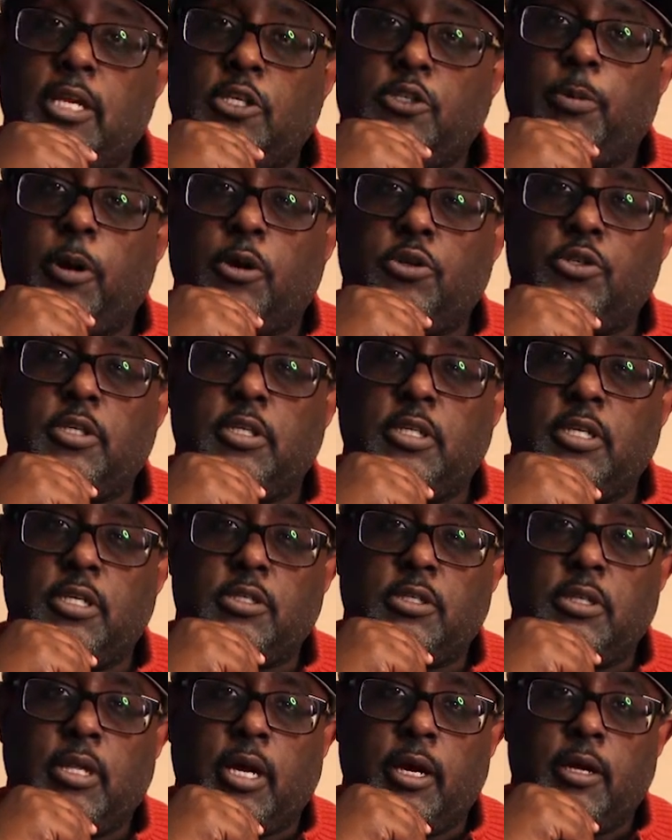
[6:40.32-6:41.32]
person
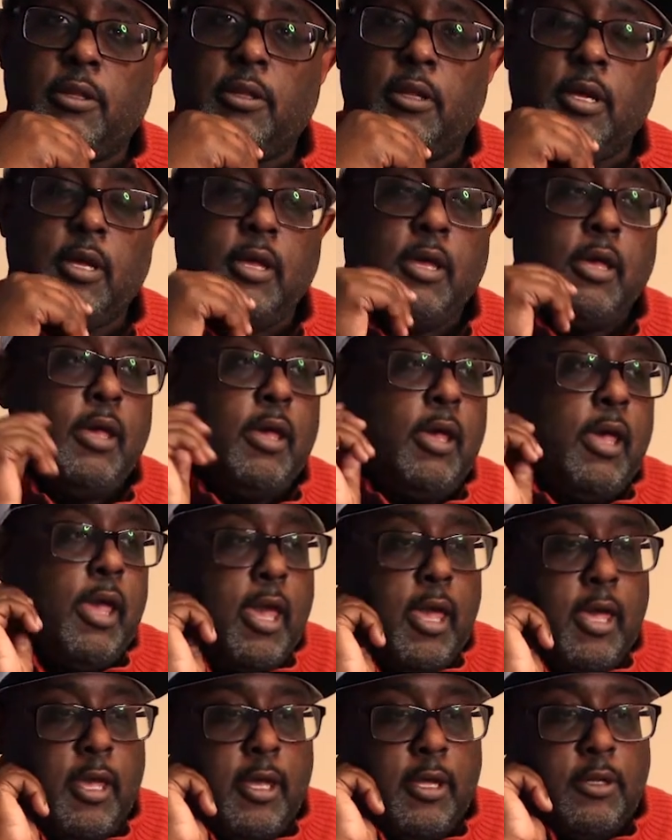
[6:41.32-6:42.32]
is not.
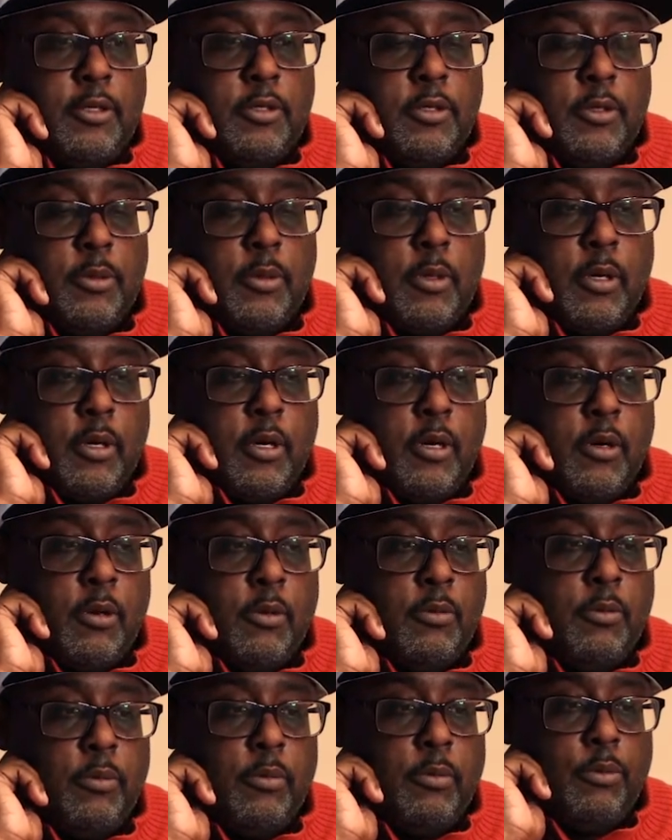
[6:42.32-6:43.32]
And
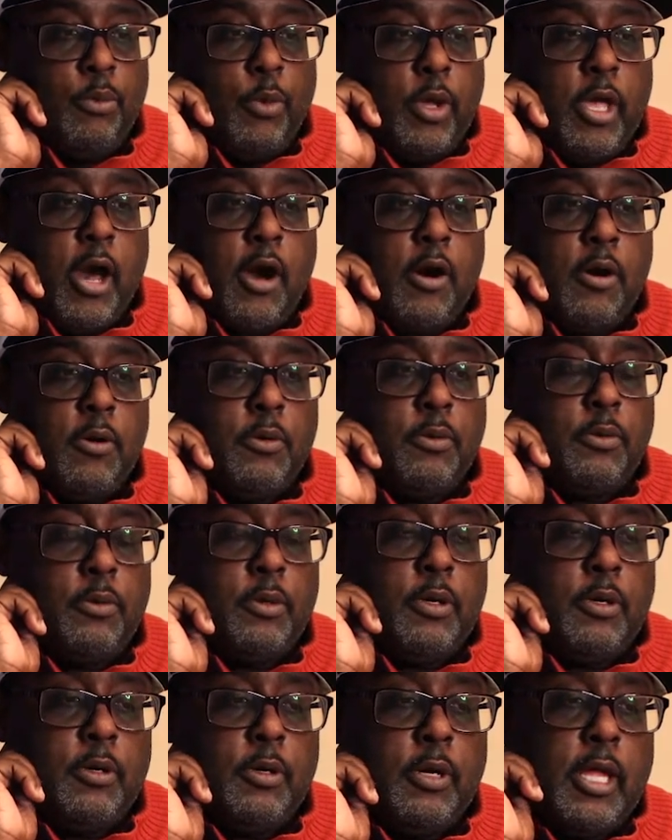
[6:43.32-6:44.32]
we all,
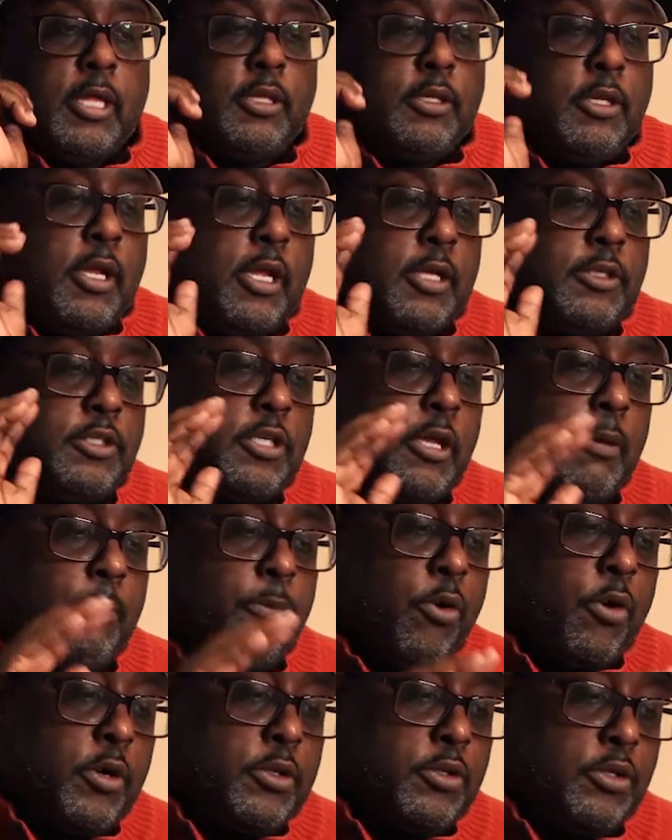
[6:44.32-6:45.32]
at some
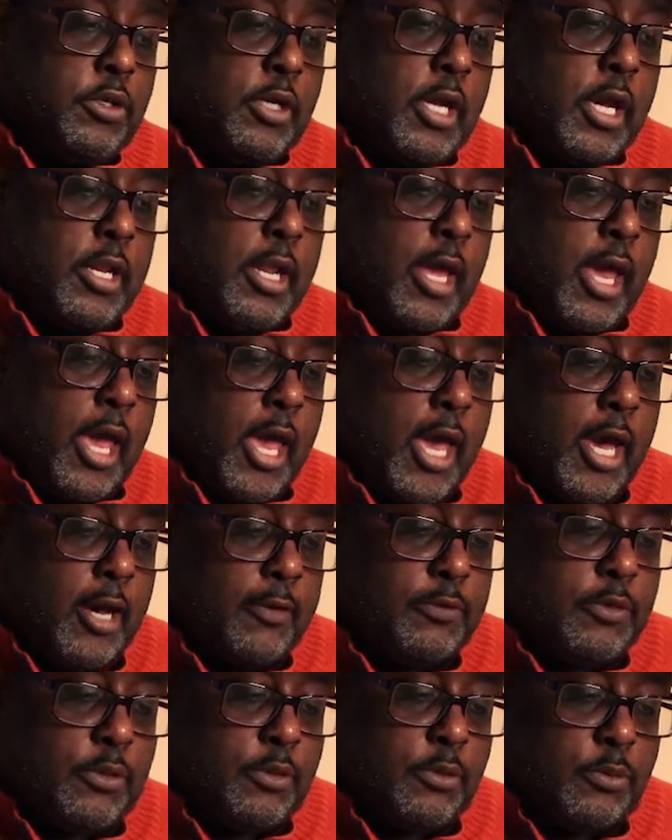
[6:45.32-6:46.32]
point, you're gonna
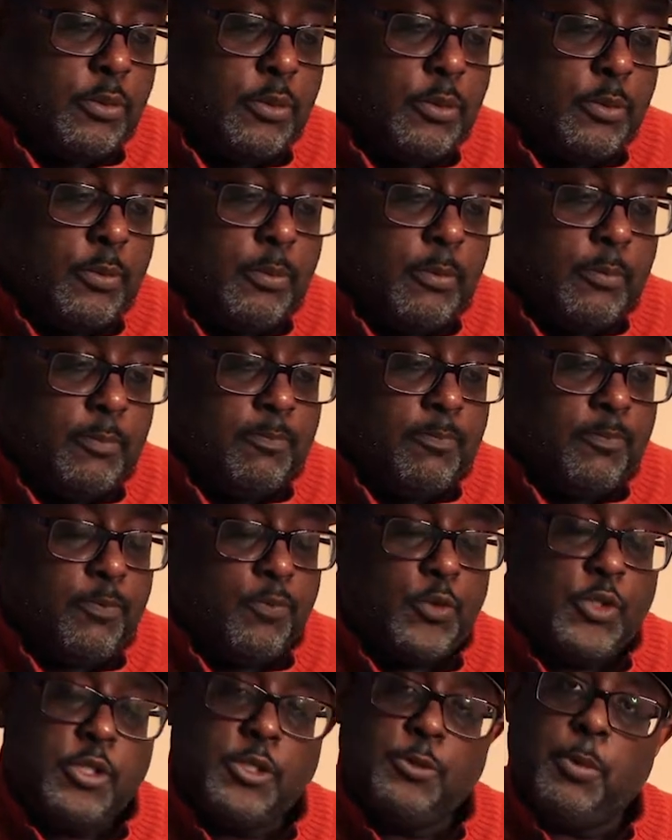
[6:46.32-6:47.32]
have to
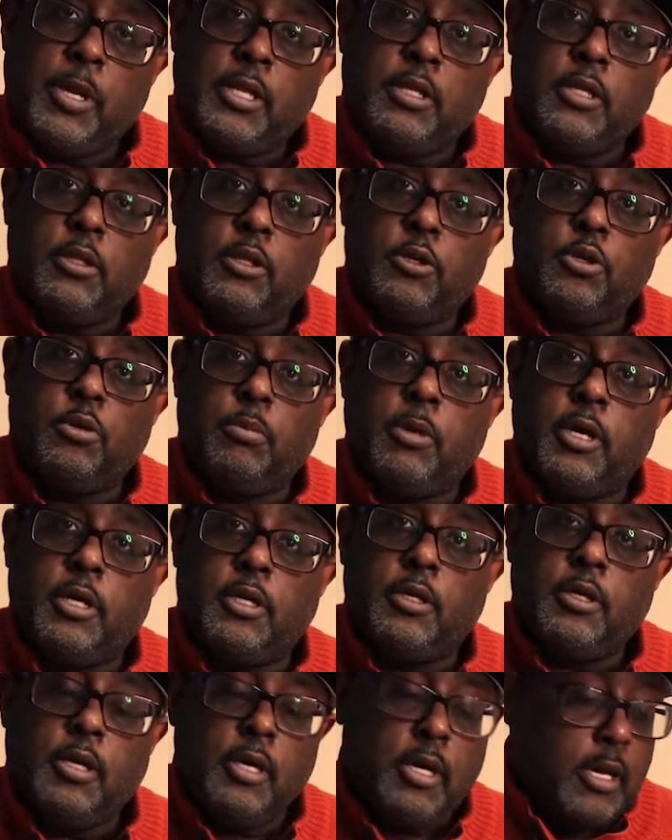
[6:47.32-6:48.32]
spend a little money.
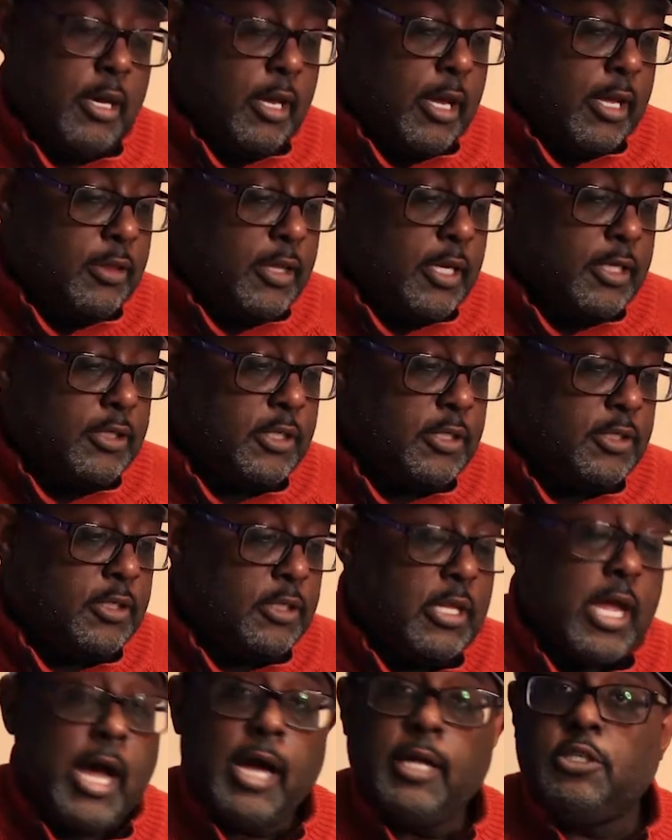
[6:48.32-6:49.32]
And this is
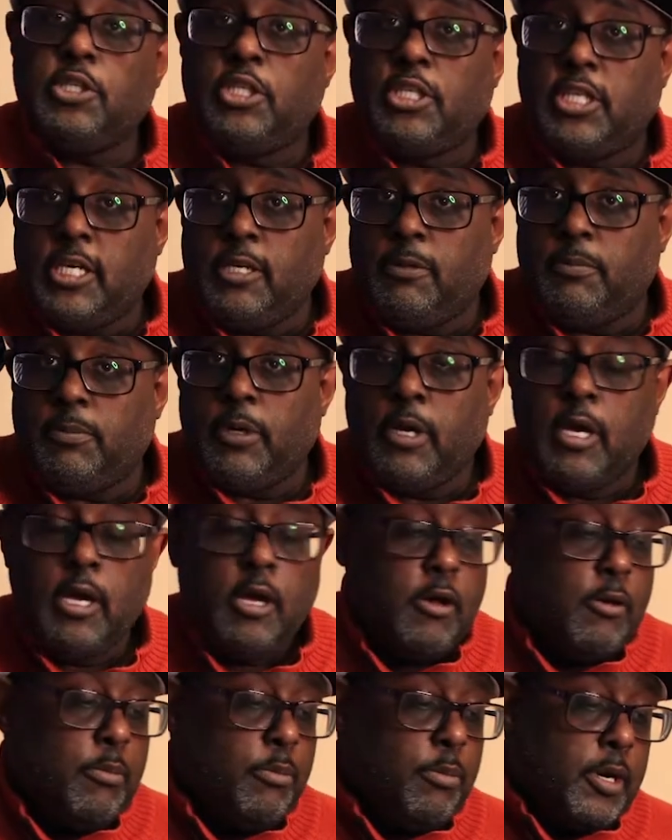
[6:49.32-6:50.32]
not cheap,
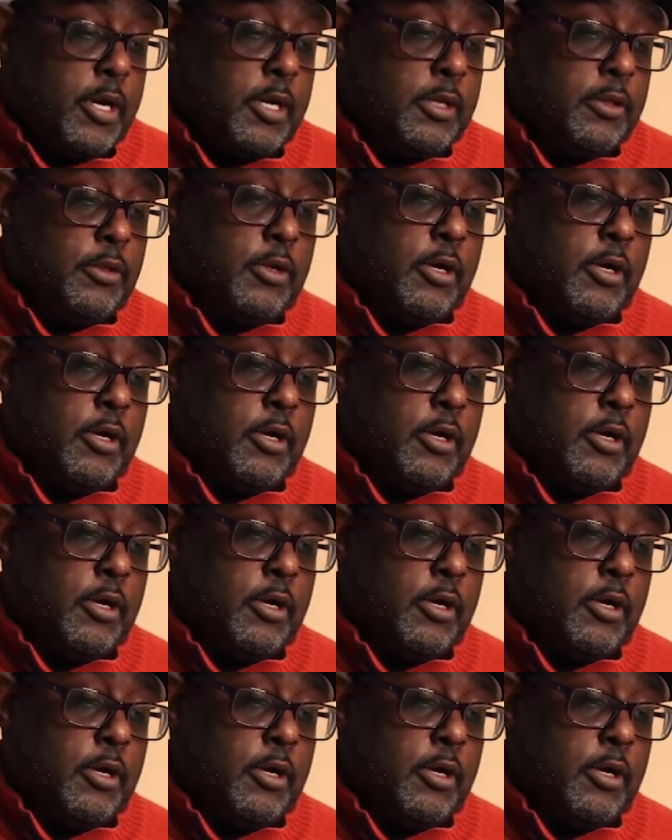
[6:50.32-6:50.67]
but